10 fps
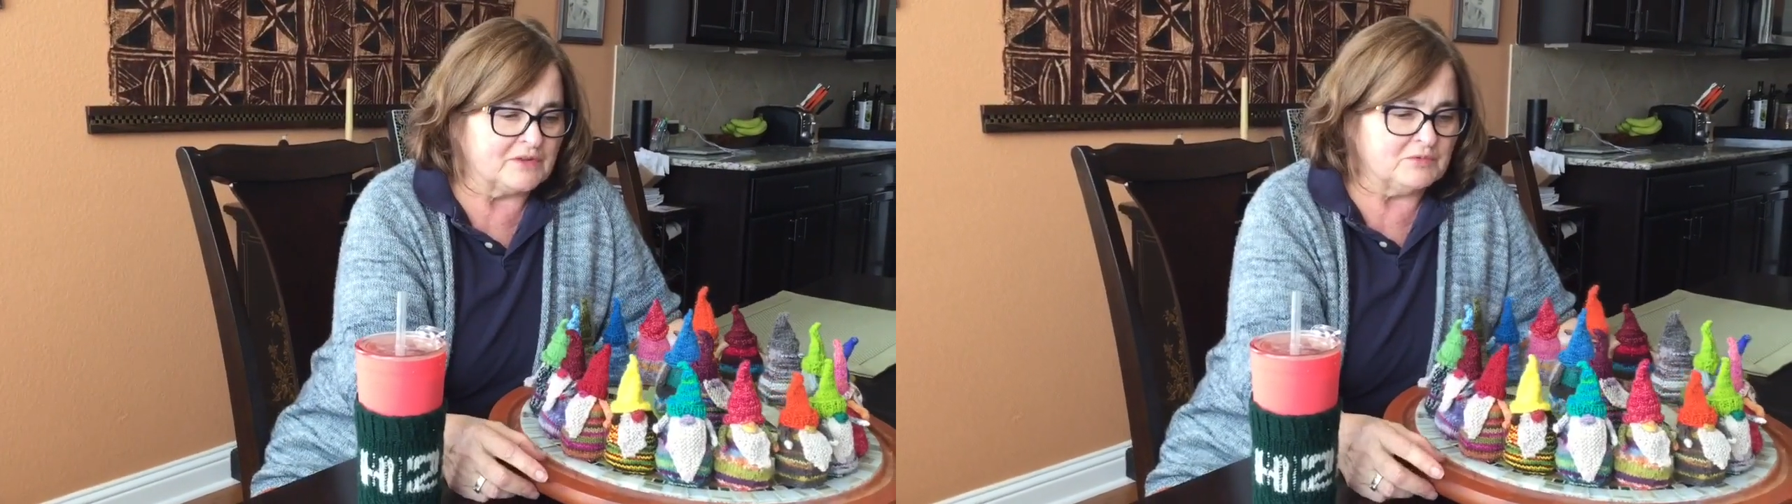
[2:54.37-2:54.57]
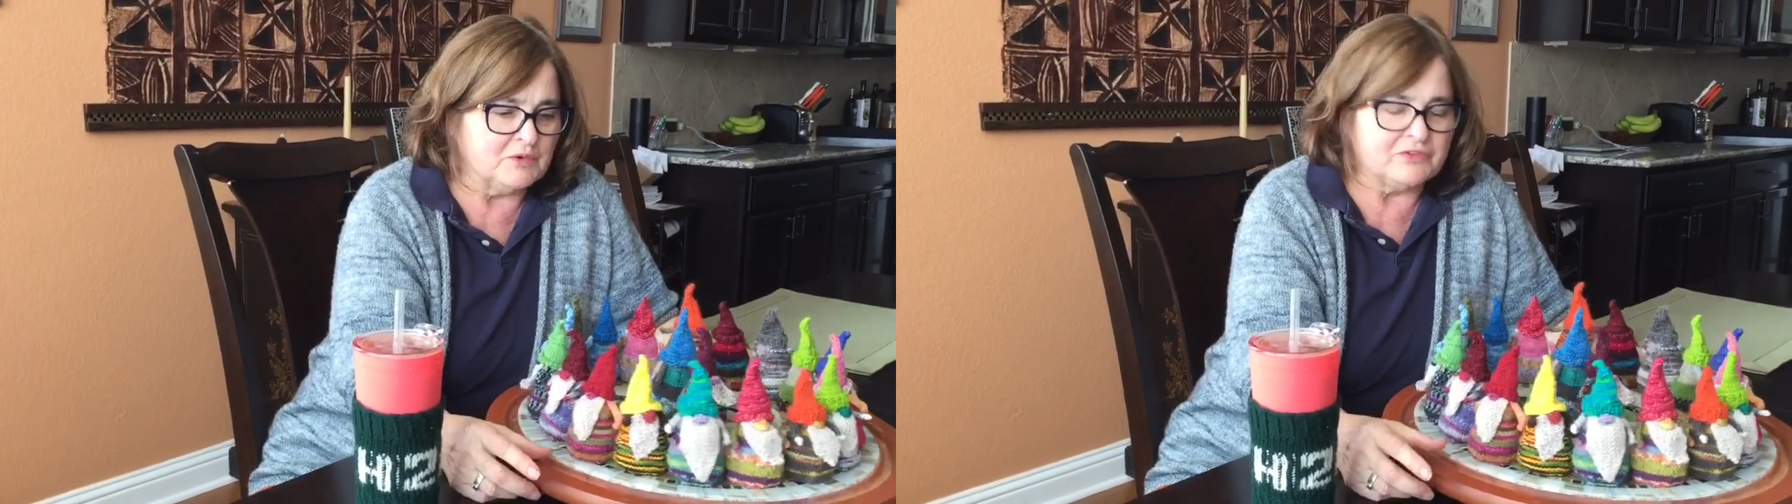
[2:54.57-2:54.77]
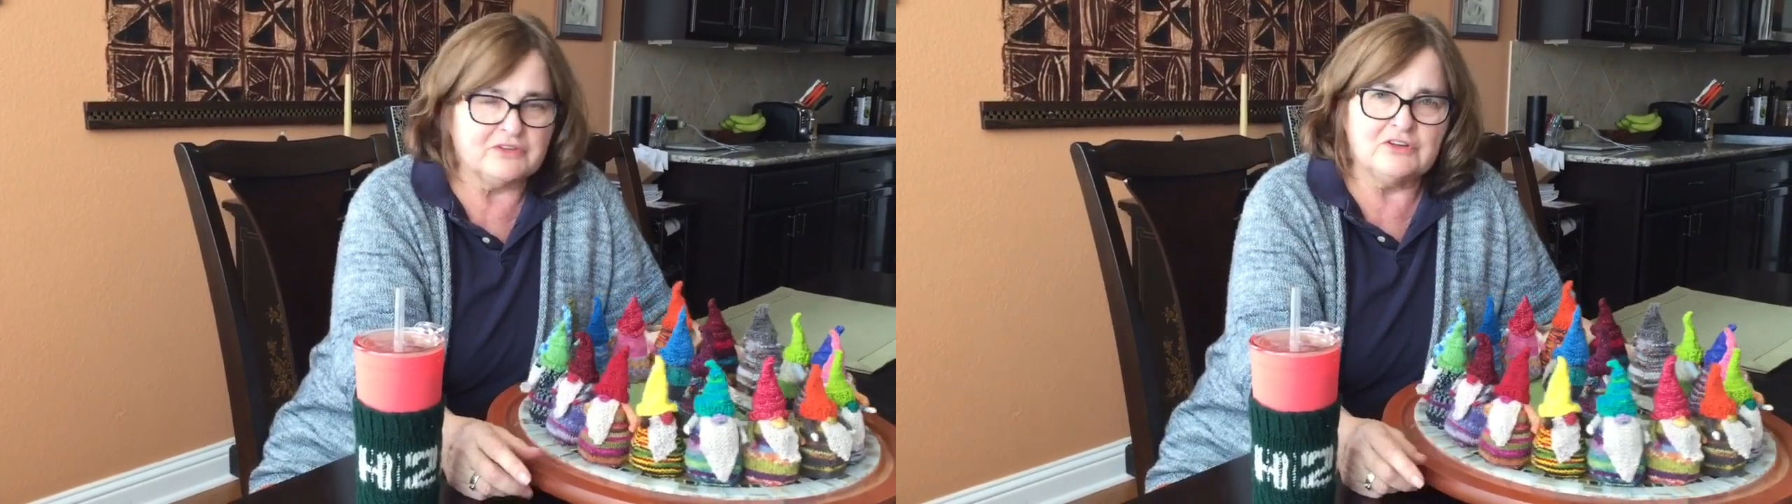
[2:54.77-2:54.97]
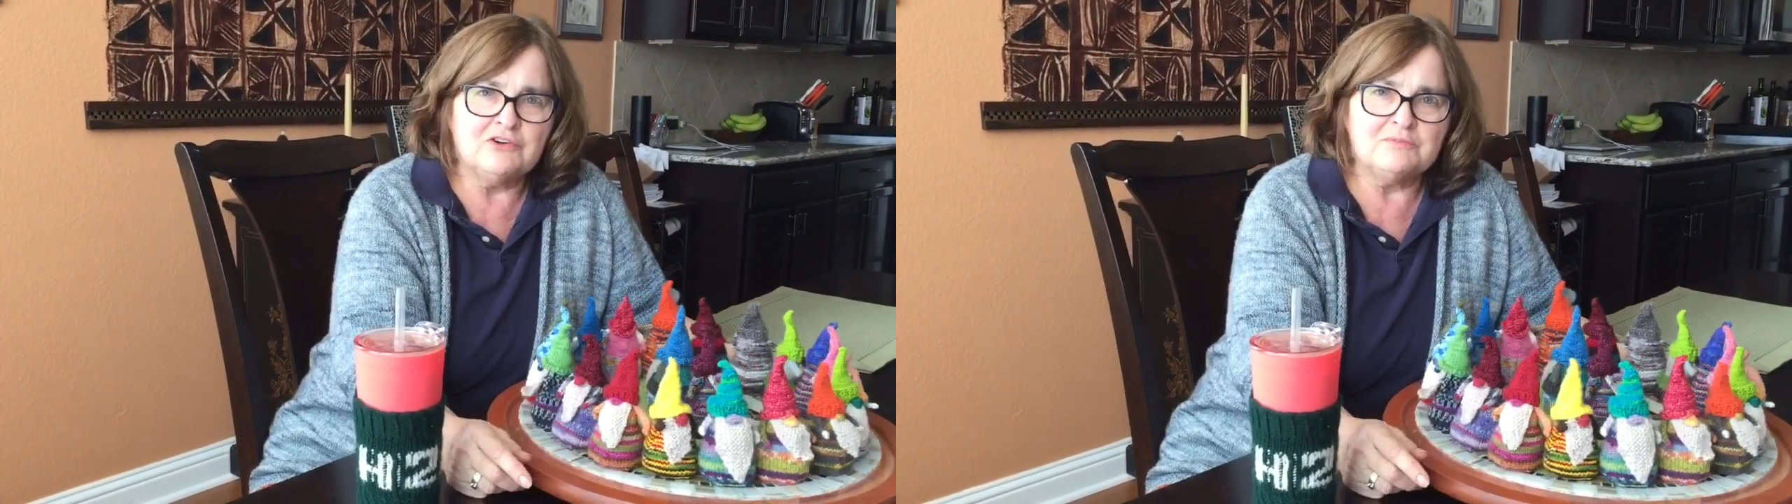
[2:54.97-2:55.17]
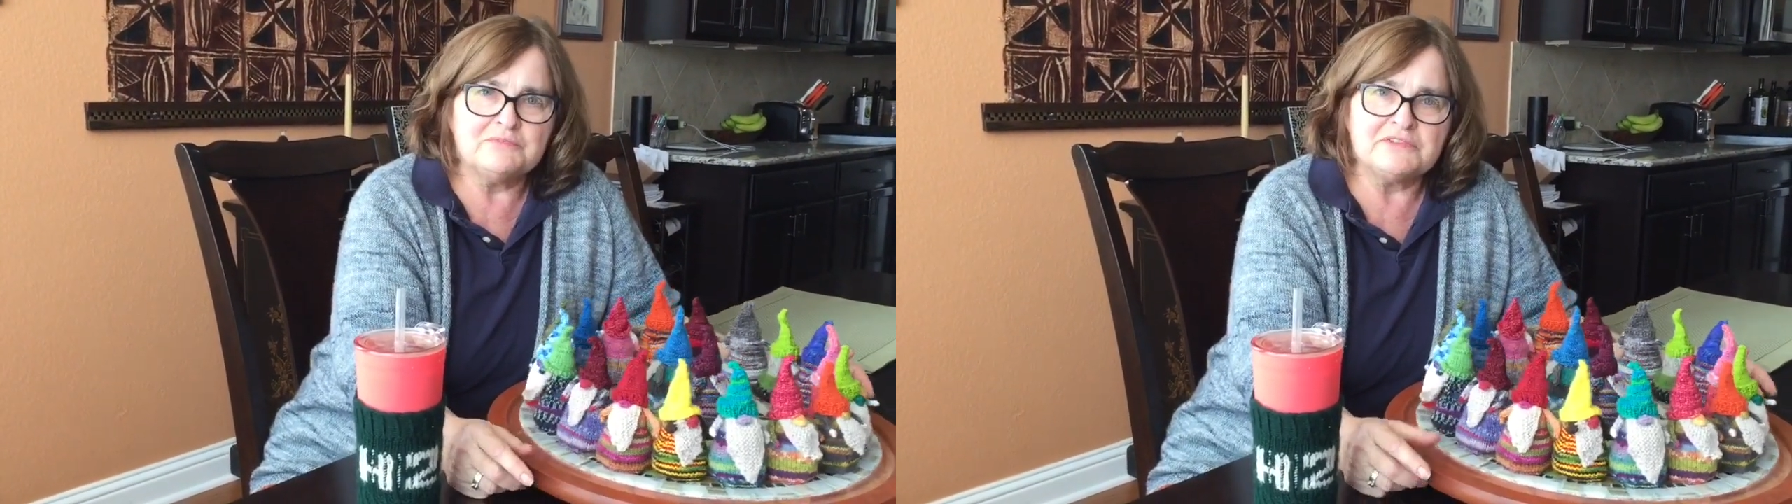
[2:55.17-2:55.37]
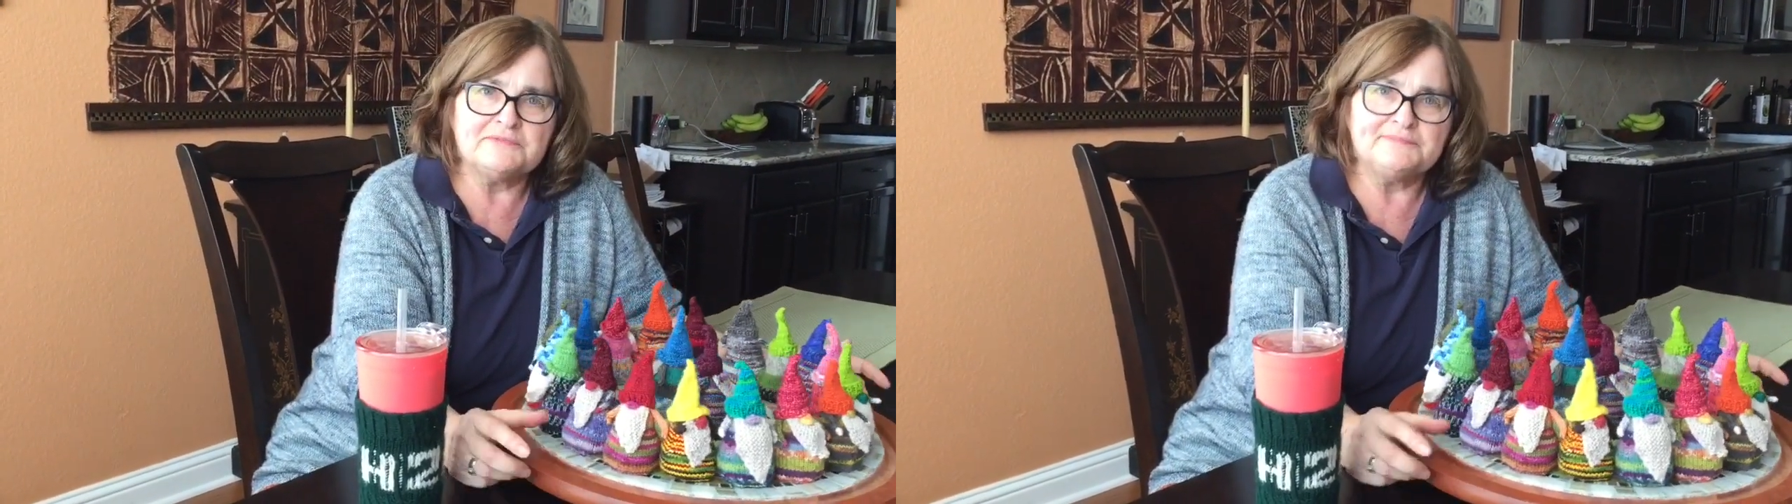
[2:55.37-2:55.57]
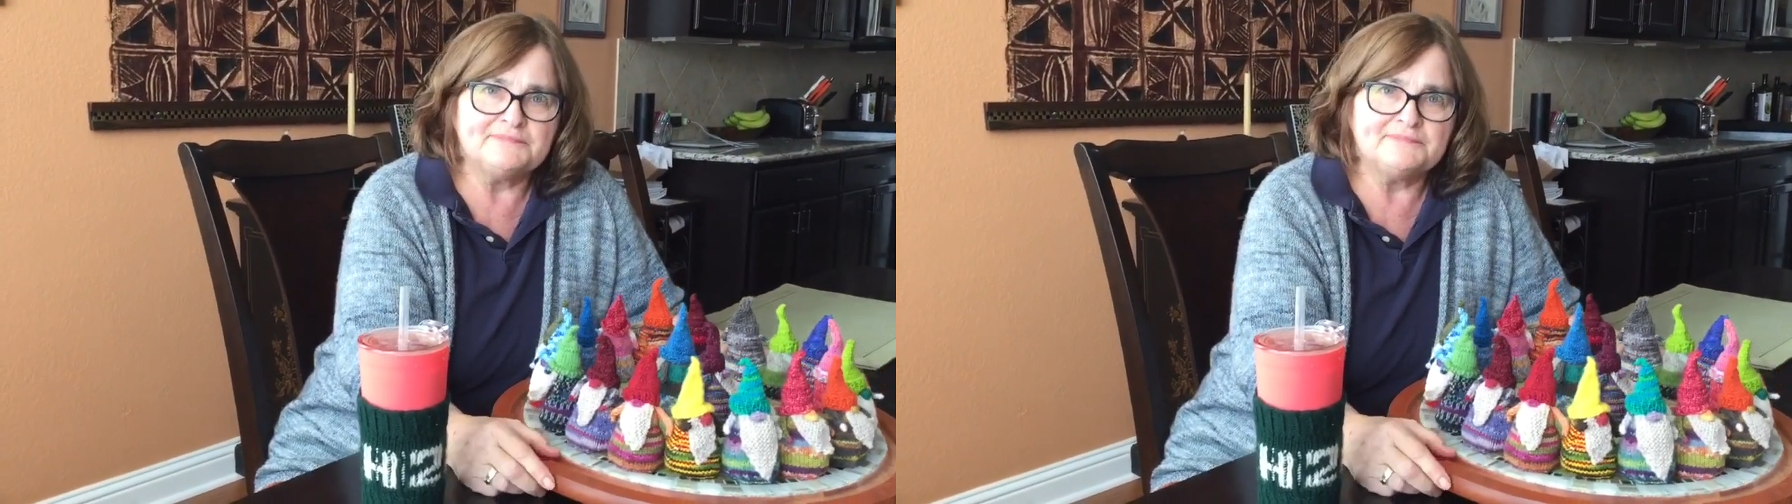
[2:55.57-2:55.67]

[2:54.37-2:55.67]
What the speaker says: with the gnomes.